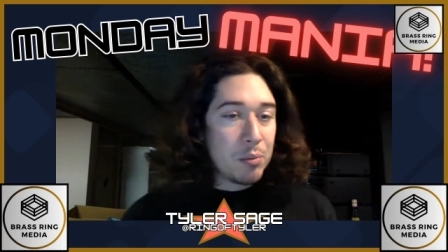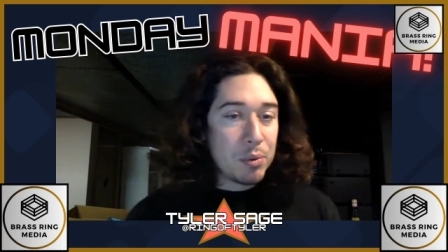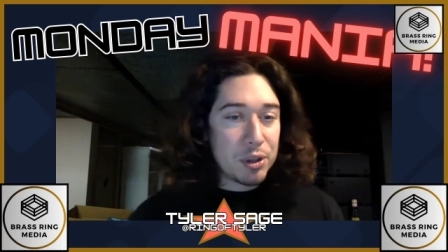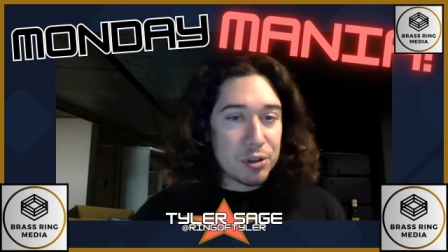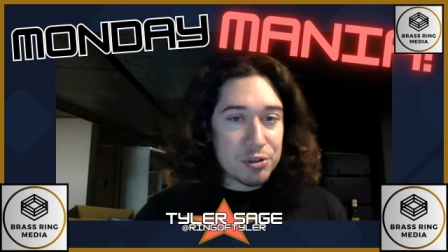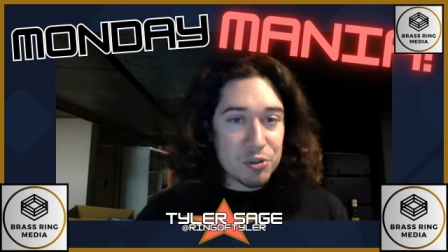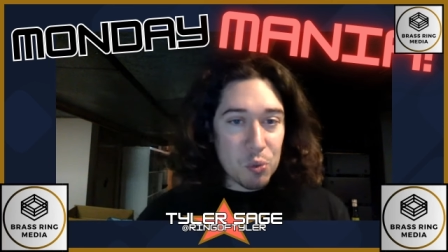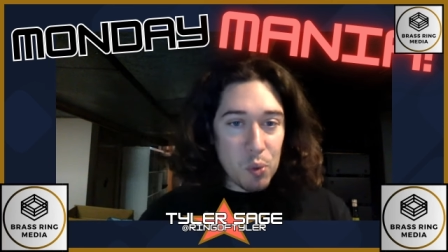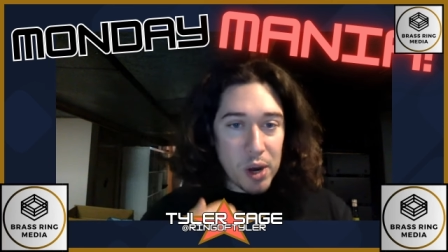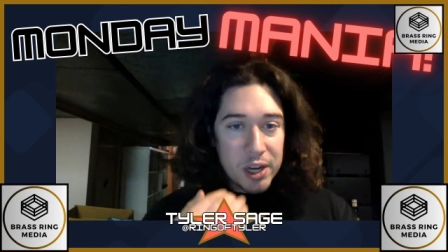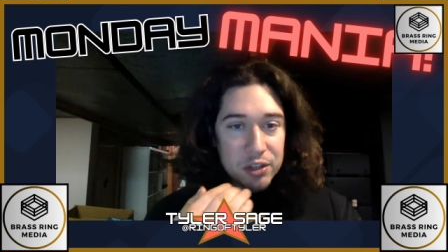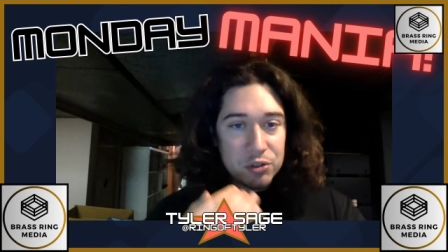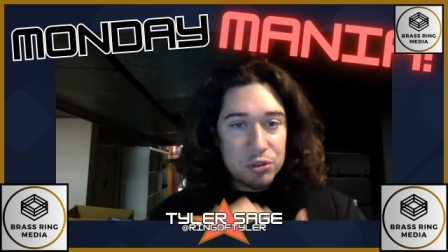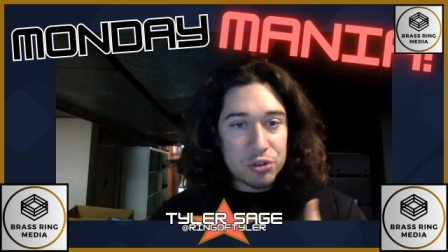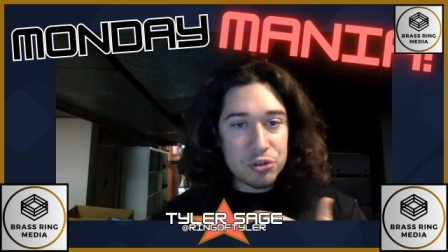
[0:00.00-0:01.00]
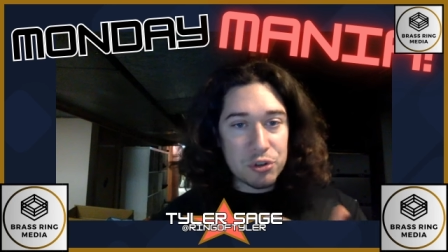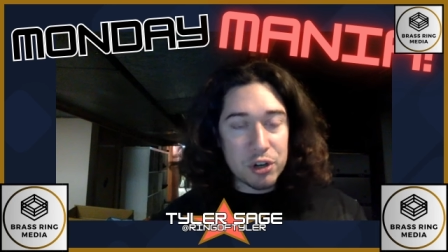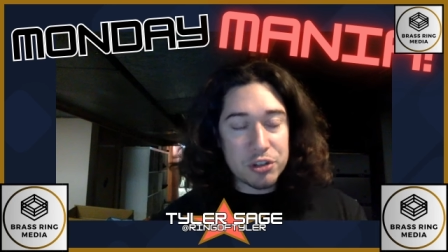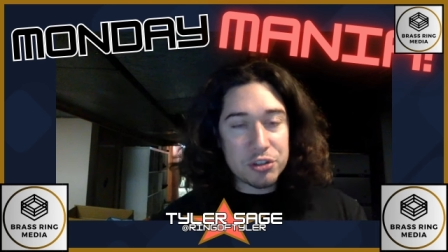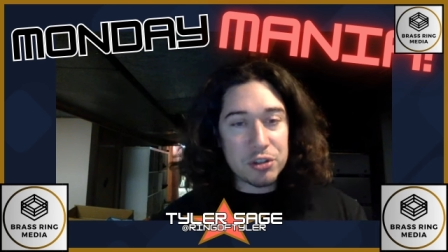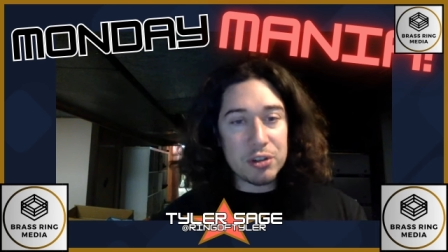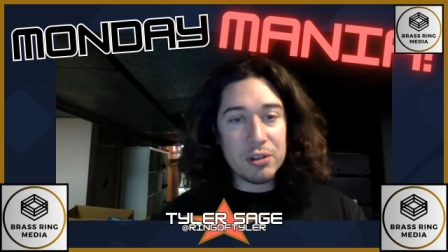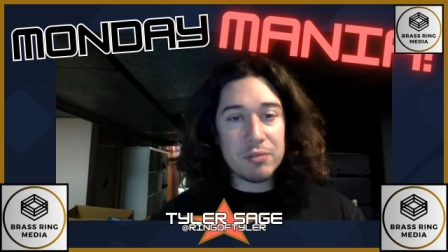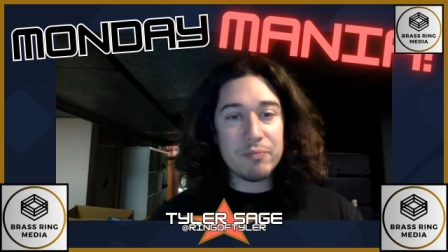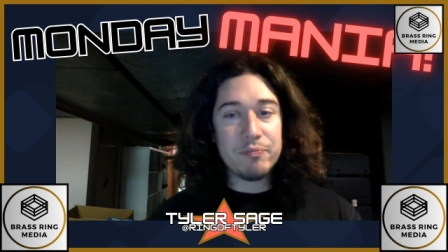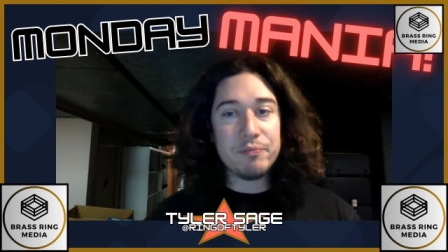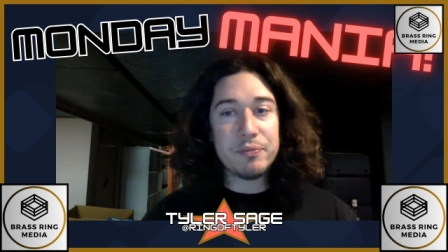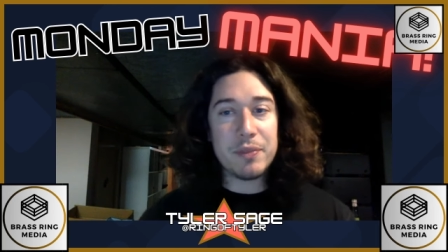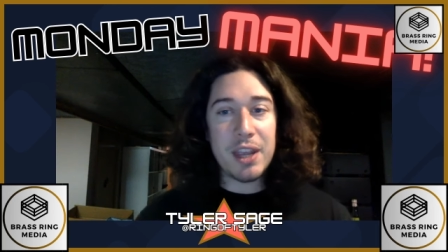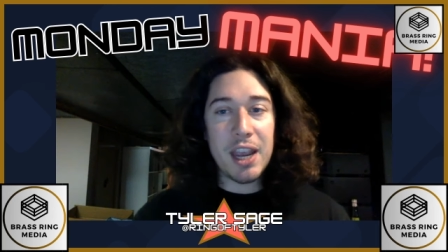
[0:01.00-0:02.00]
But there's a way to structure
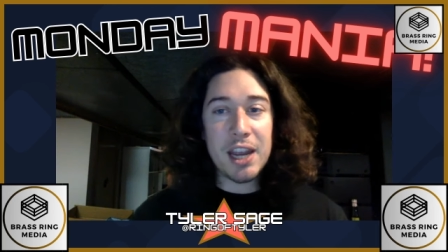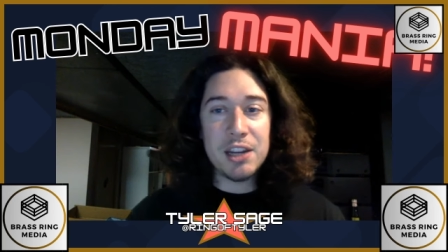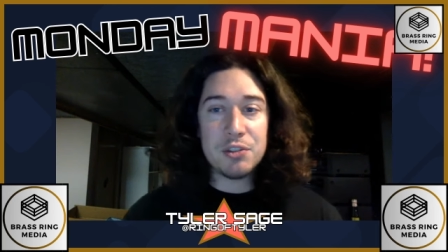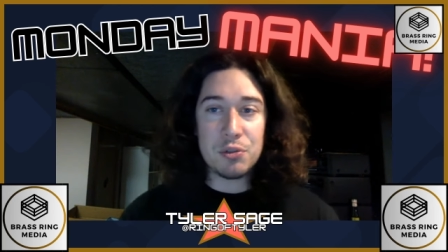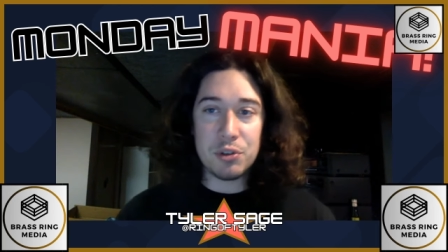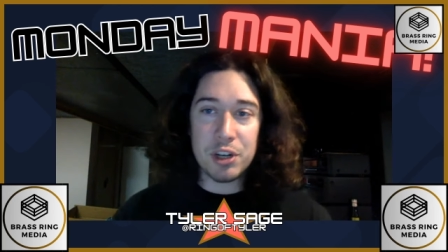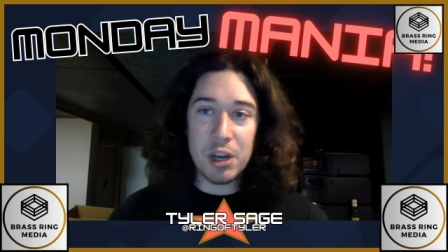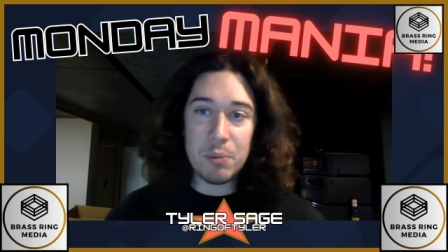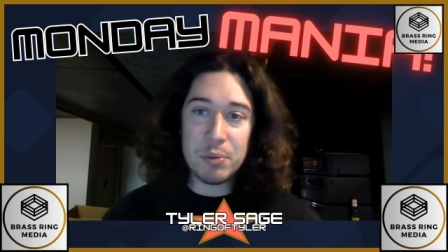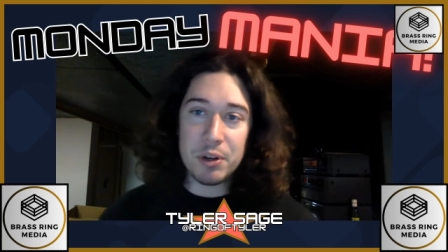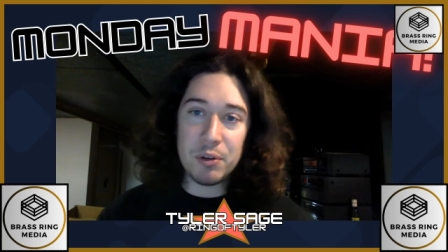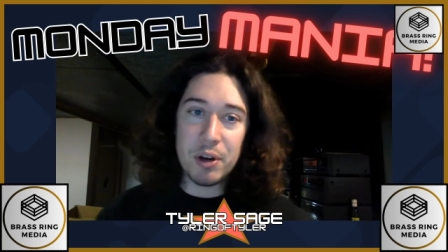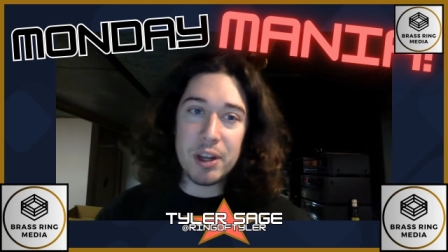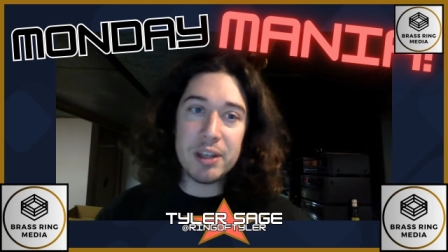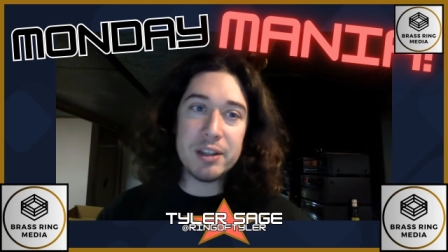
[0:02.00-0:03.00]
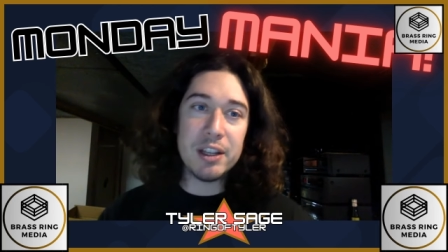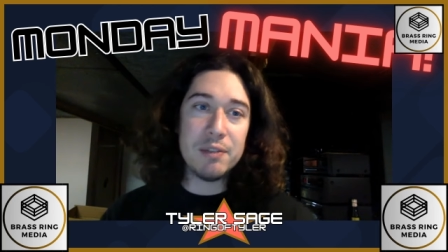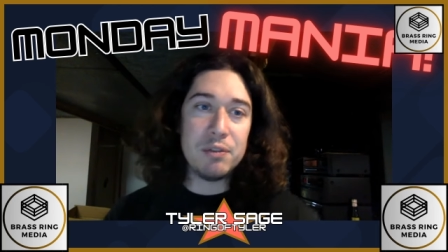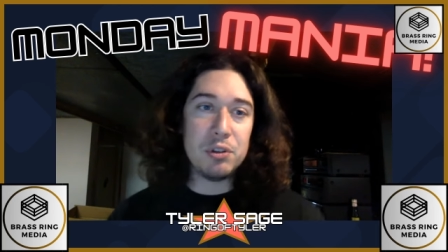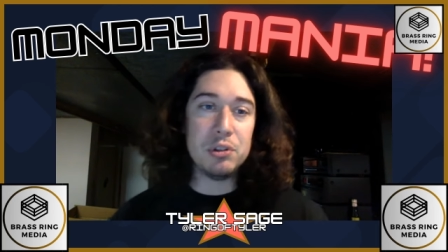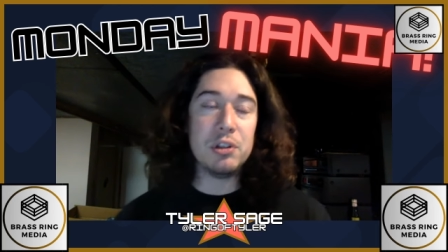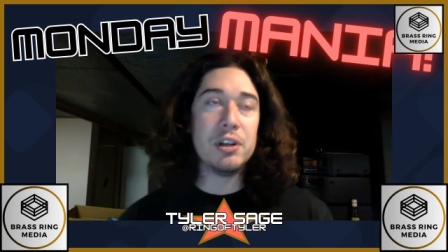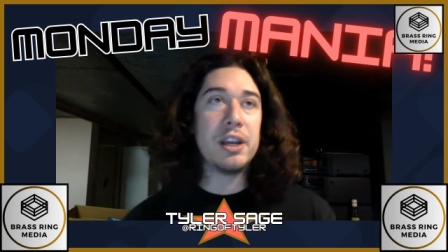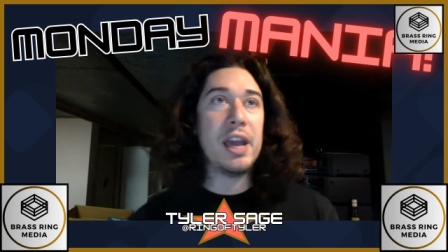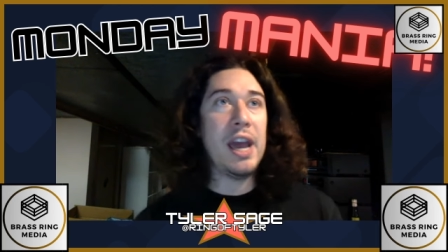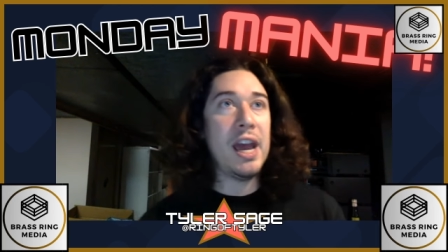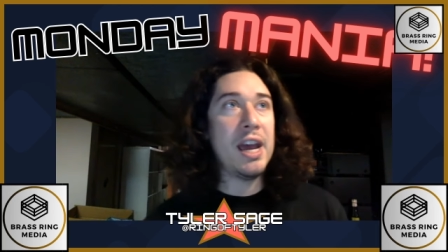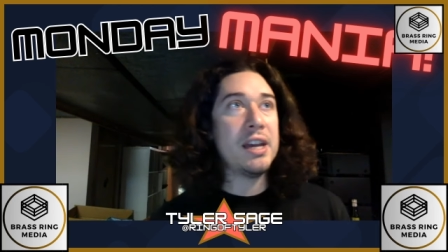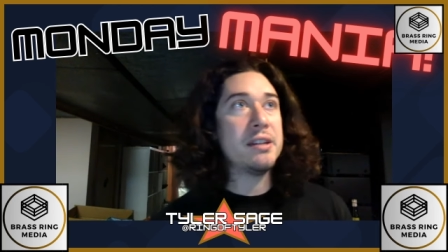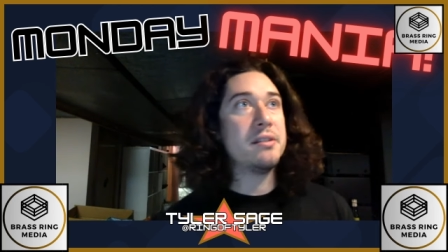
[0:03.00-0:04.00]
any sort of company, right? If you look
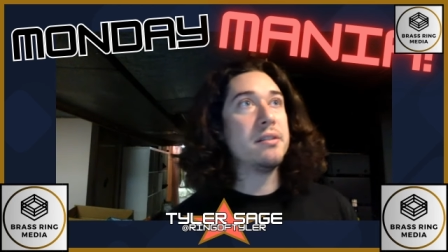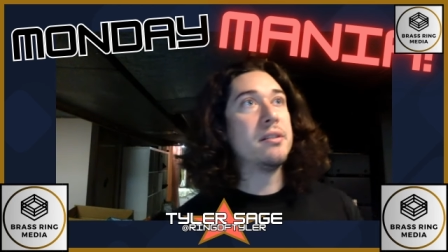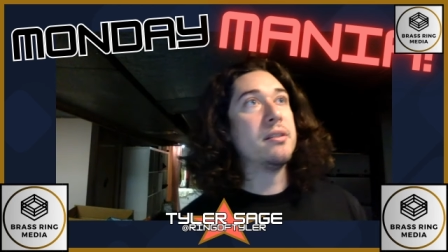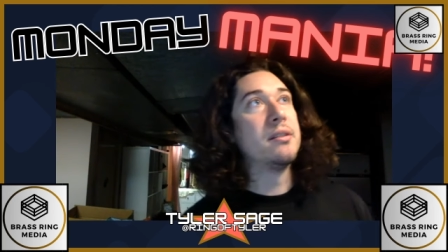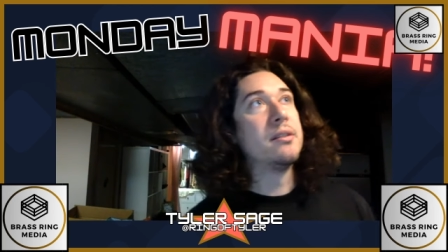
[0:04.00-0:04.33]
at,